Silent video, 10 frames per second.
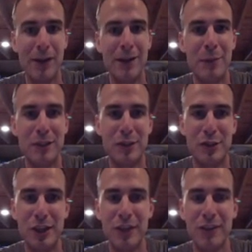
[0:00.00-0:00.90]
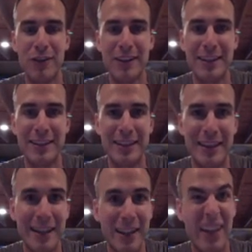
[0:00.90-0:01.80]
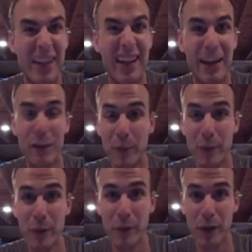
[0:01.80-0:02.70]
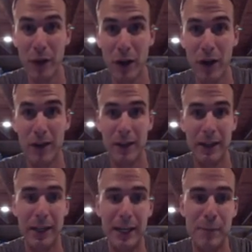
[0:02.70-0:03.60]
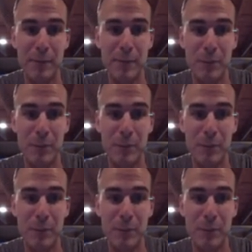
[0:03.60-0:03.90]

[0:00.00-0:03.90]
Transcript: but to share things that other people are